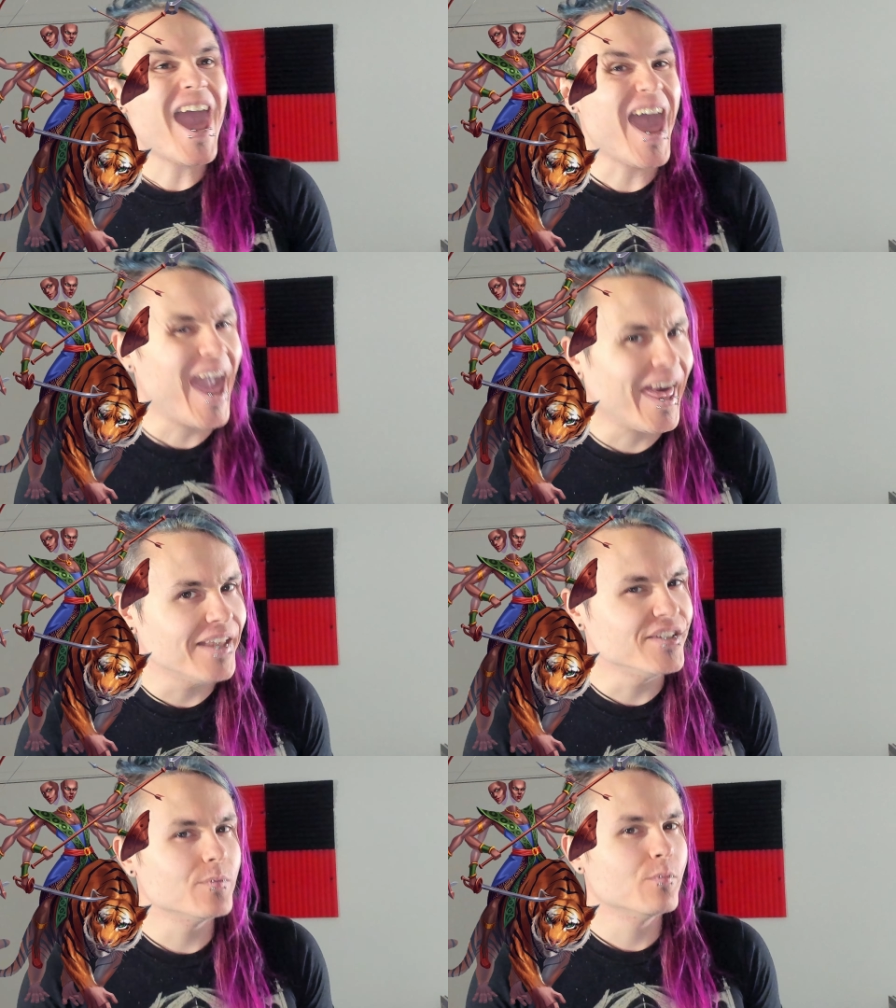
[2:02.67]

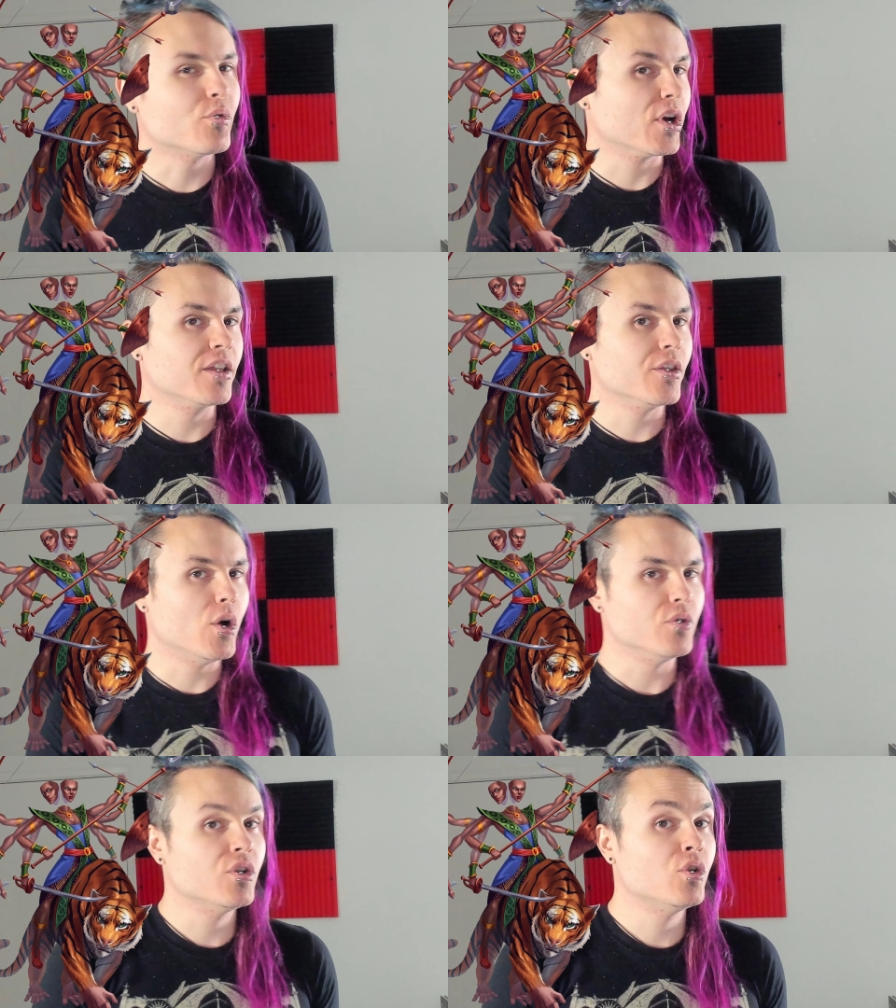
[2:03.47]
and bring
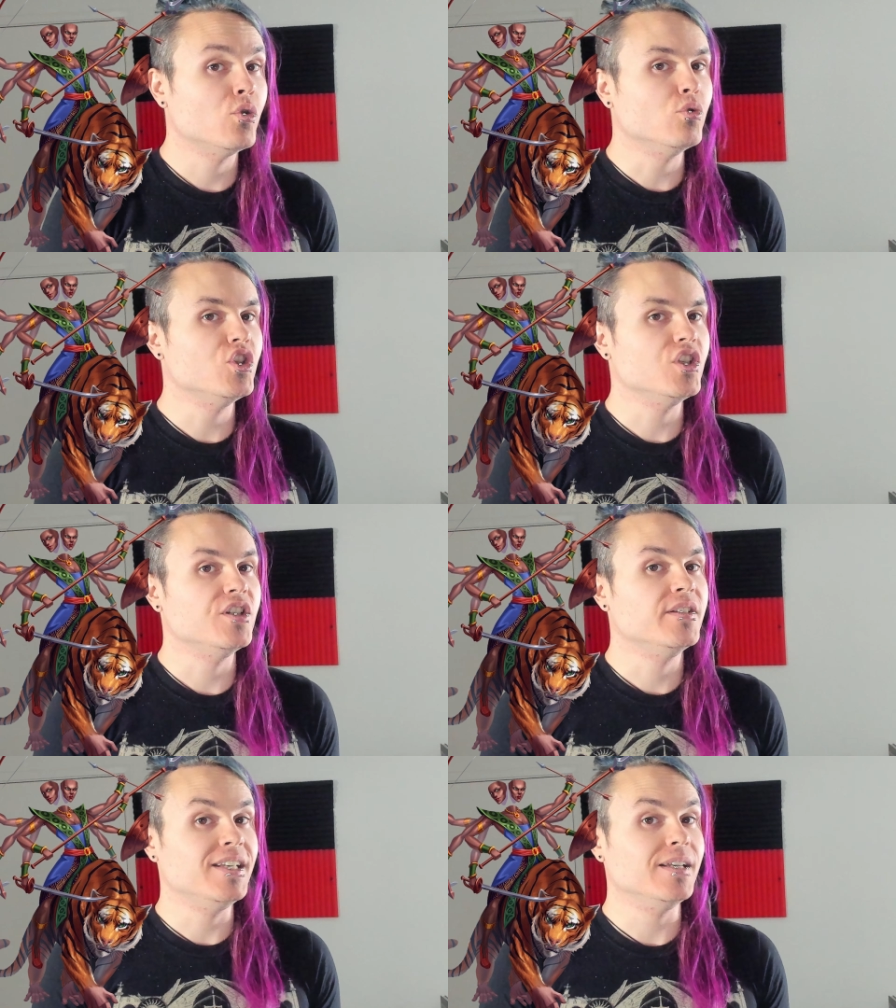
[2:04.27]
those who
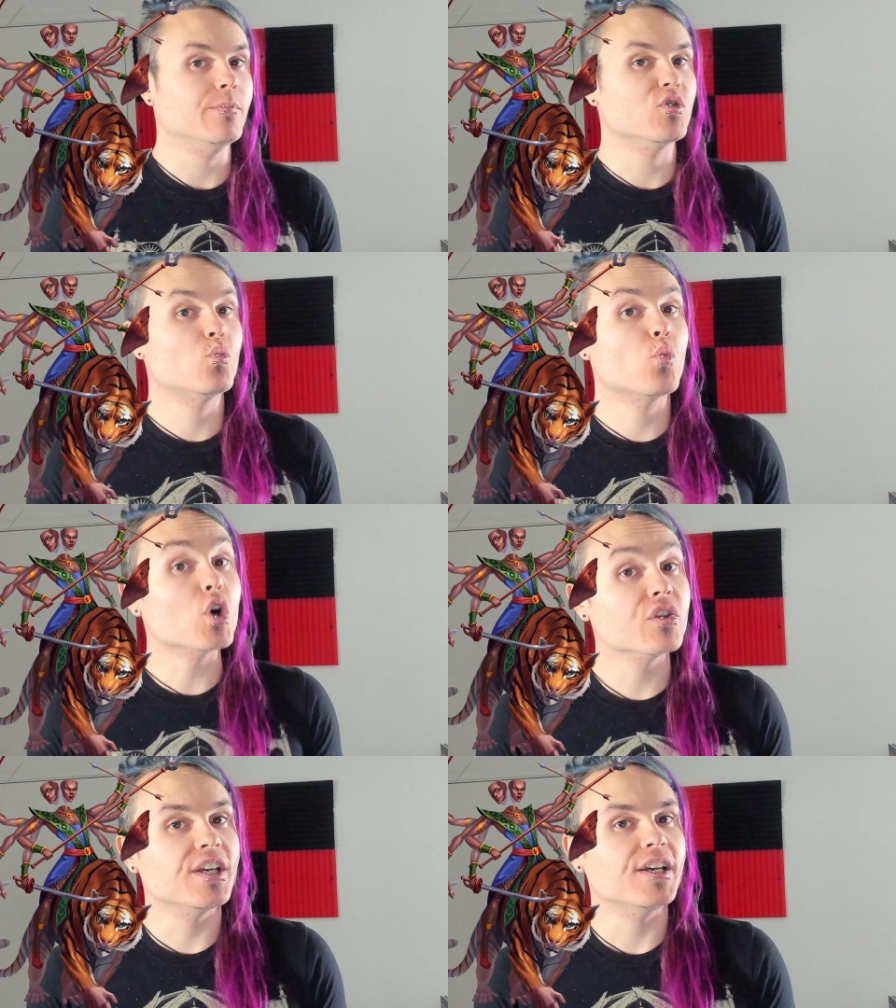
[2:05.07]
she deems
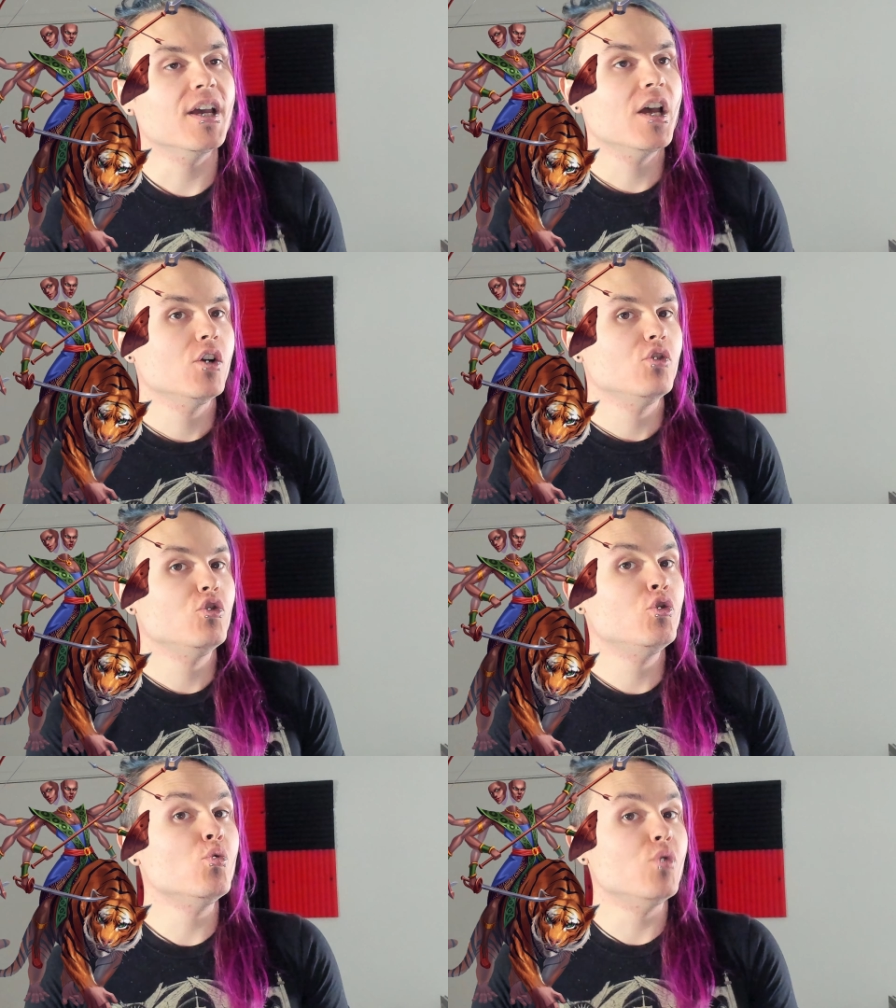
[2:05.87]
worthy
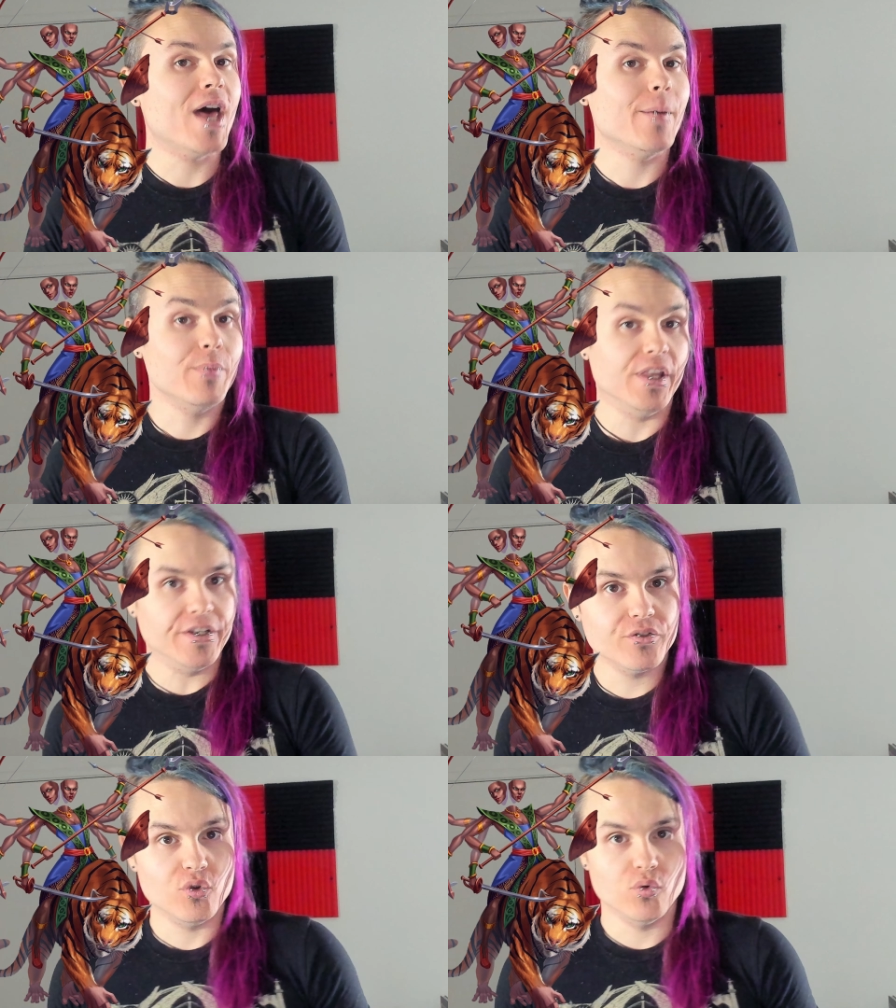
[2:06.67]
to that
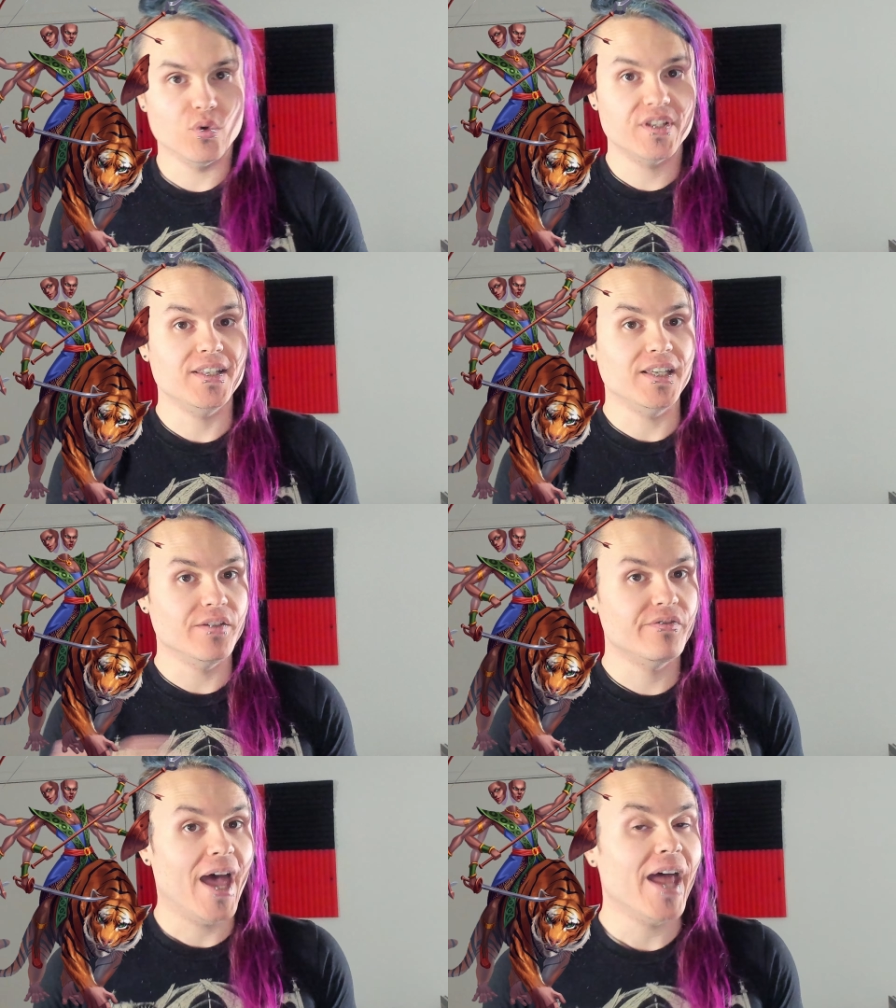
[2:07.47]
place to
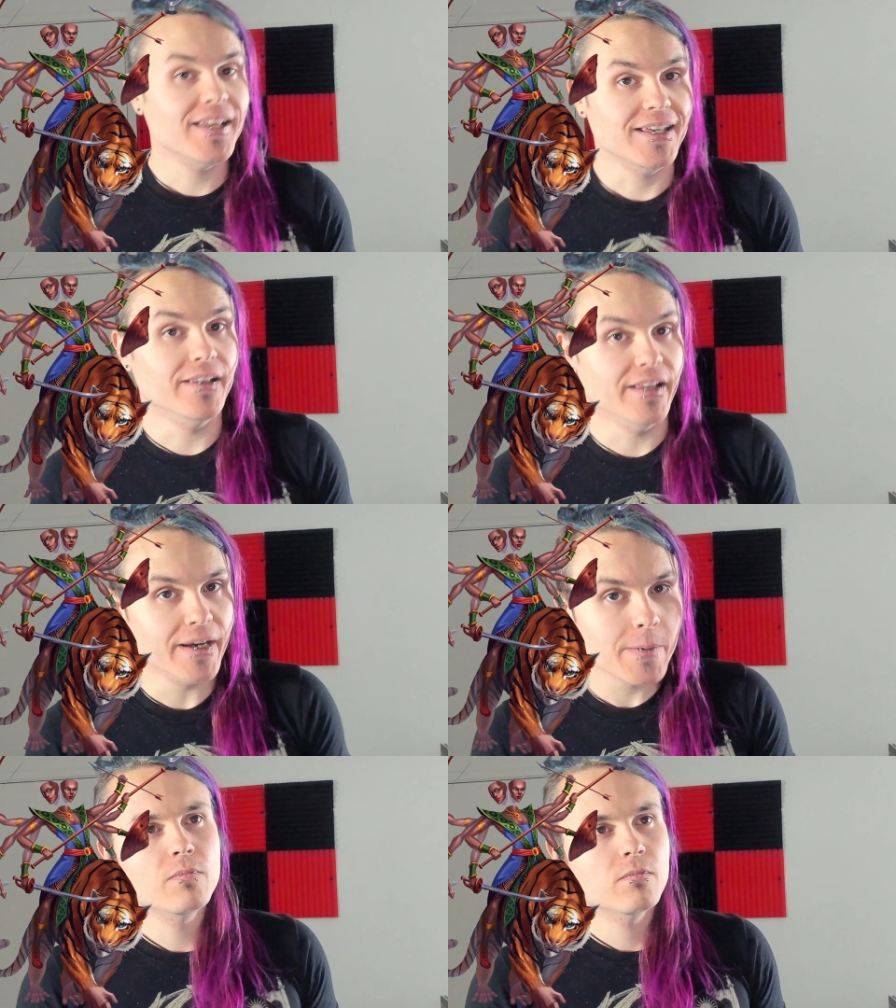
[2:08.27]
receive that healing.